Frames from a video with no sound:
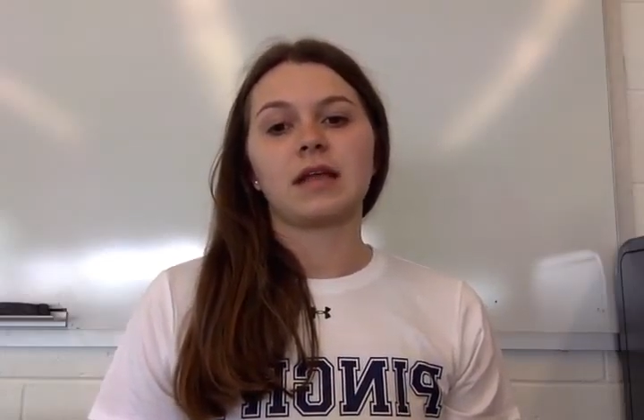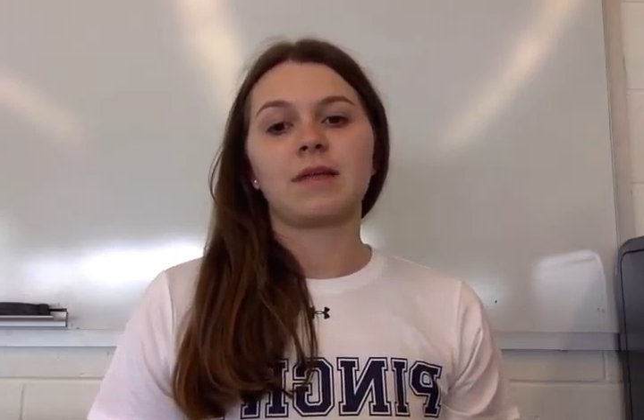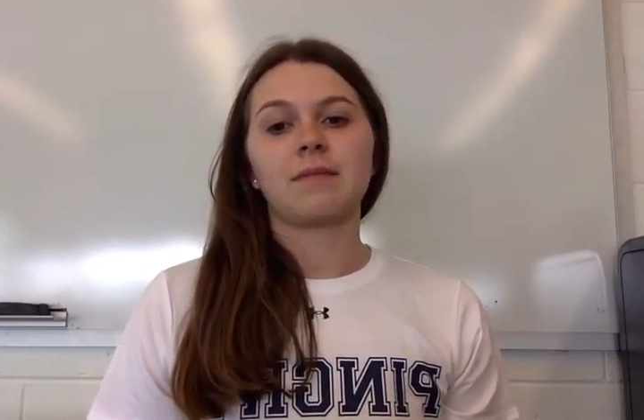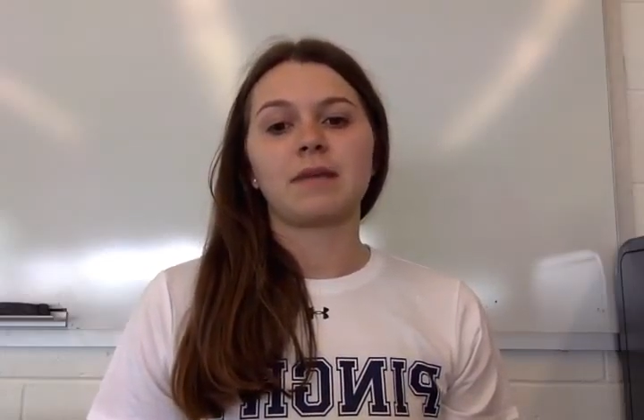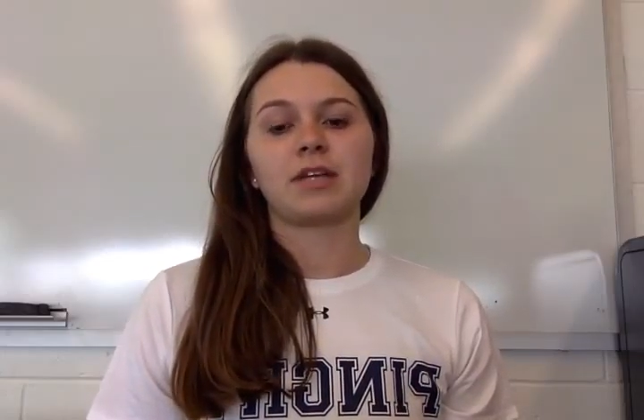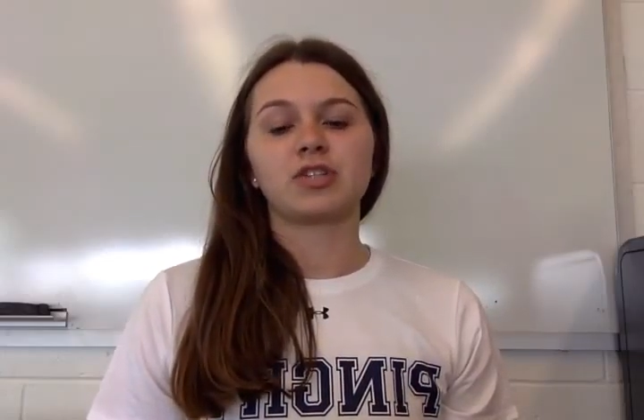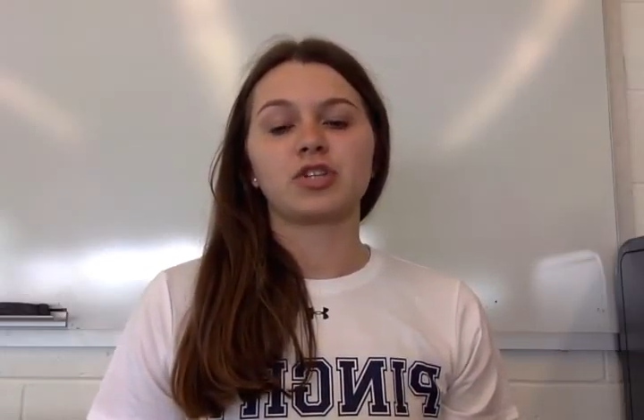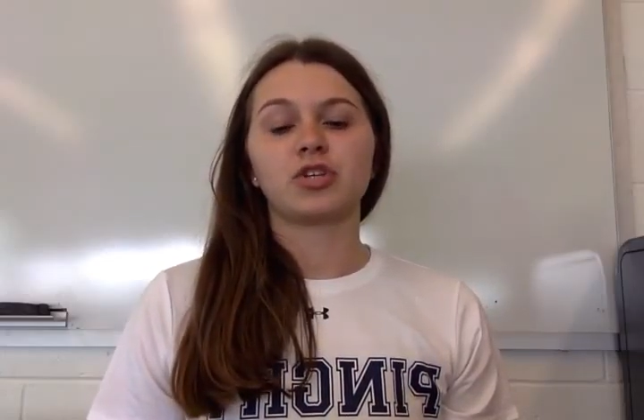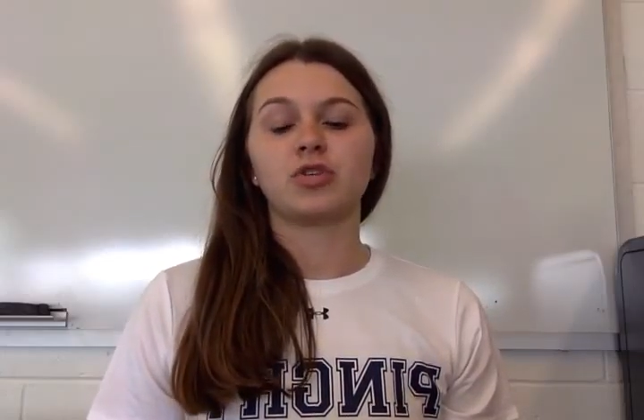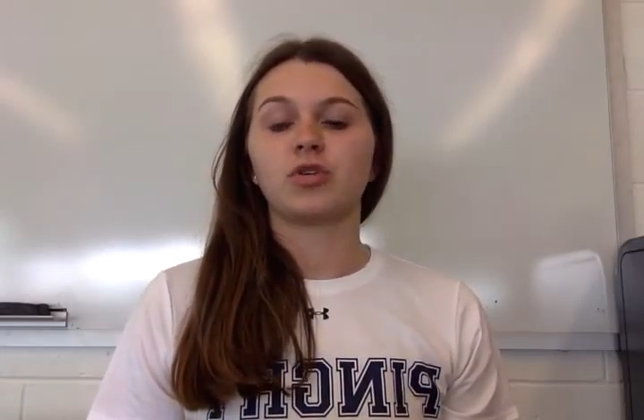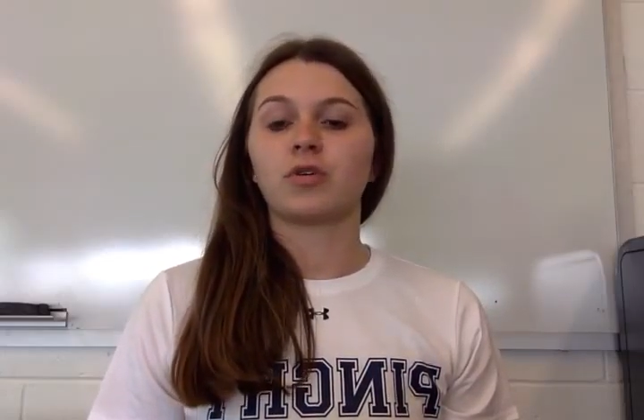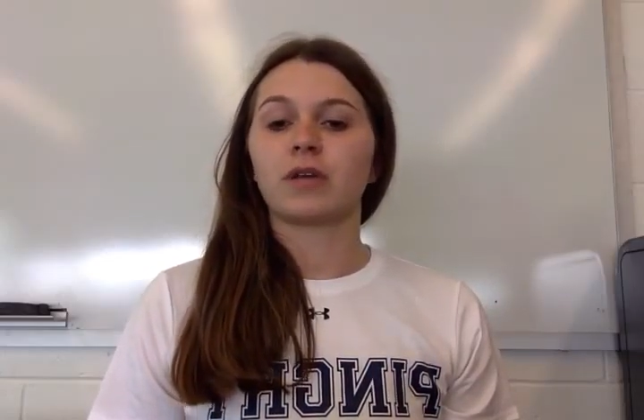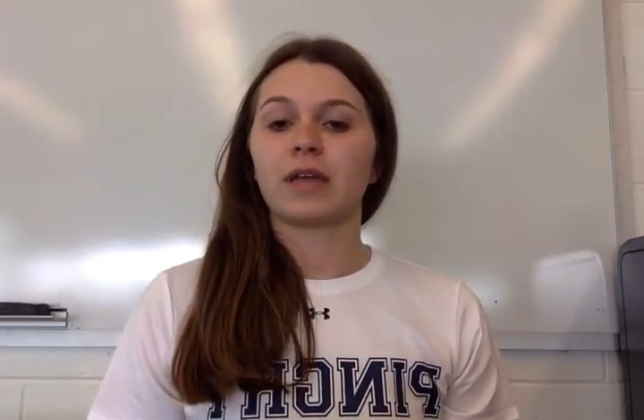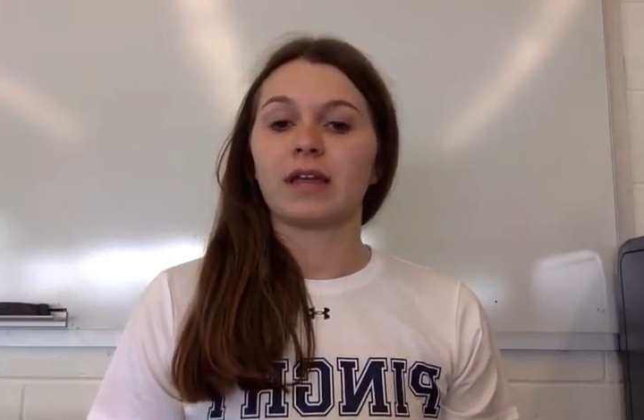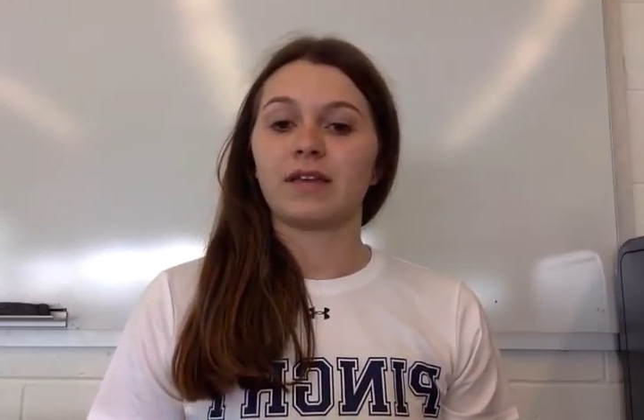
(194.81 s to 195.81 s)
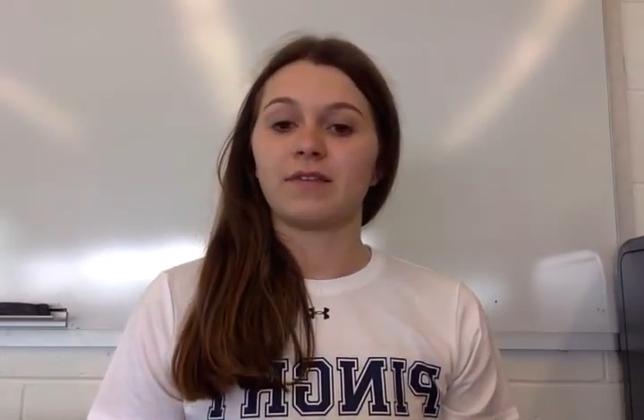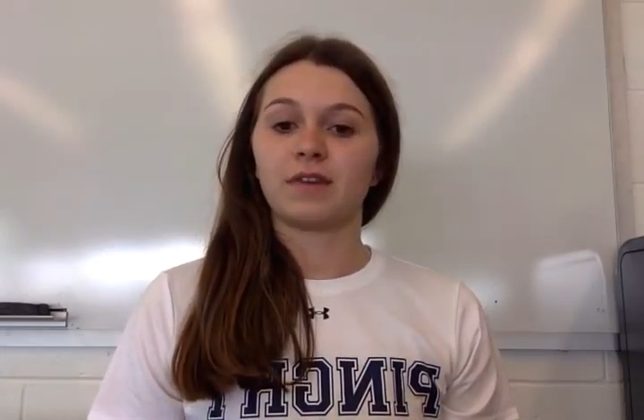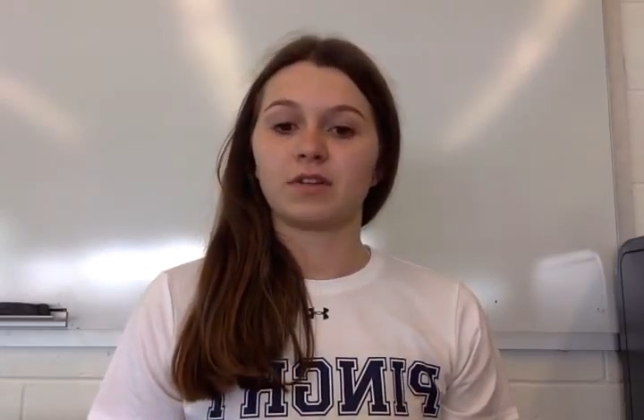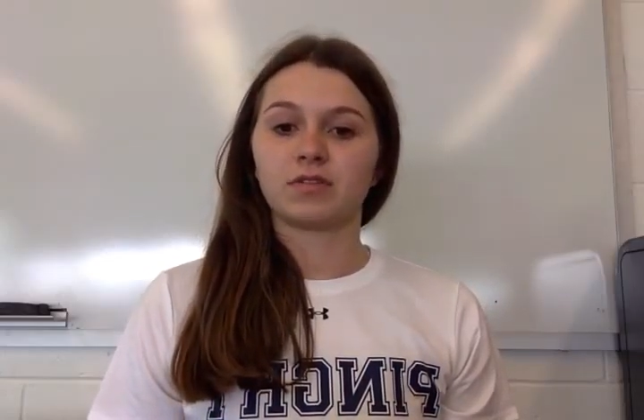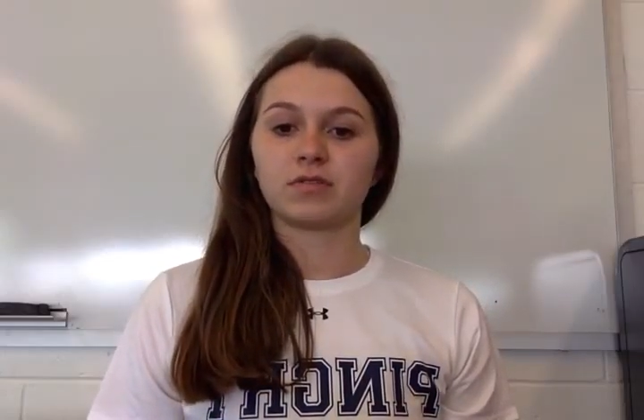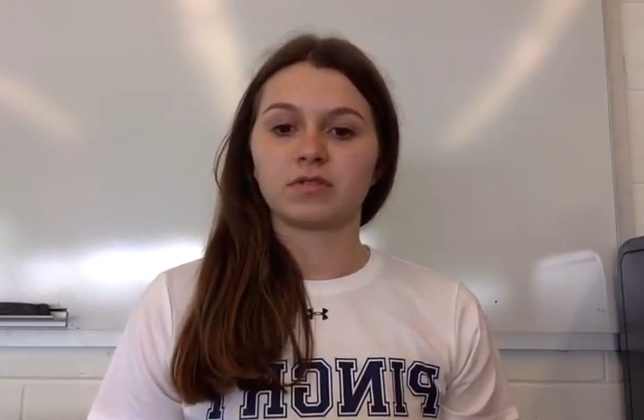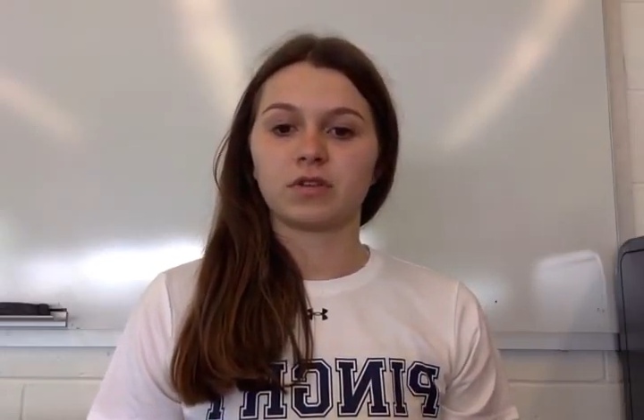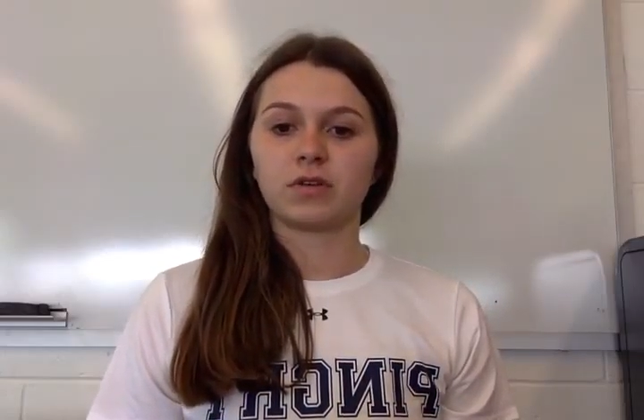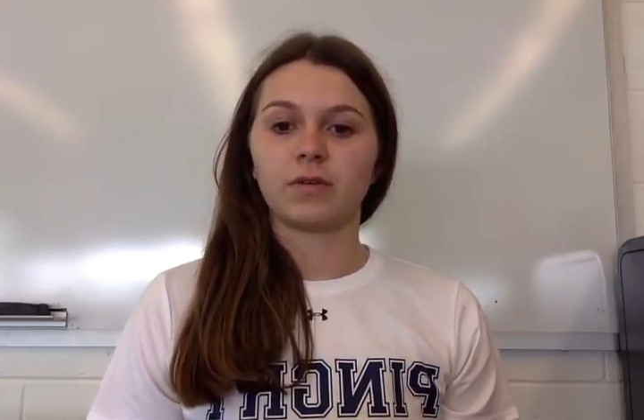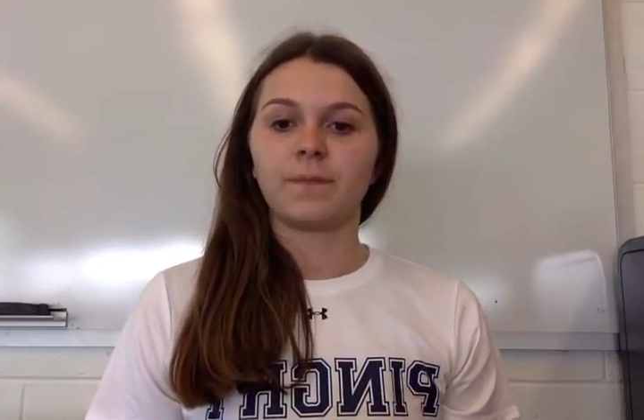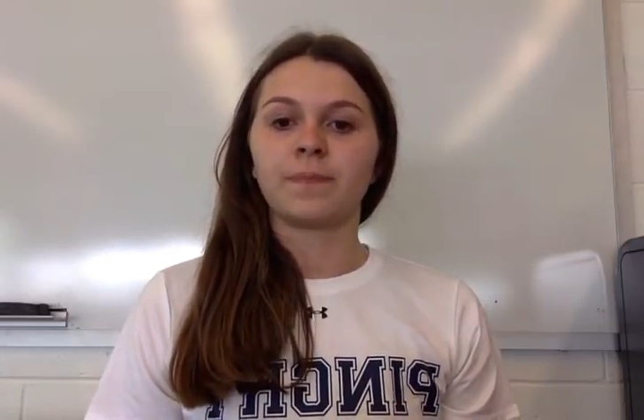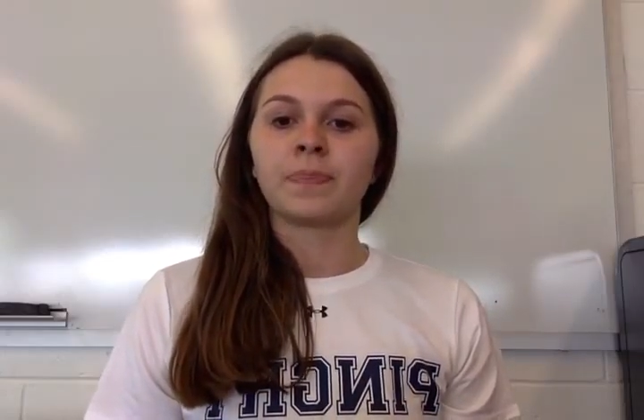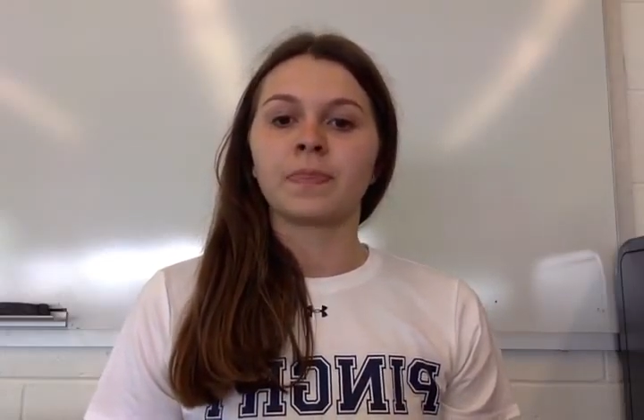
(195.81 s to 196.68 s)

and make sure you don't get a false result.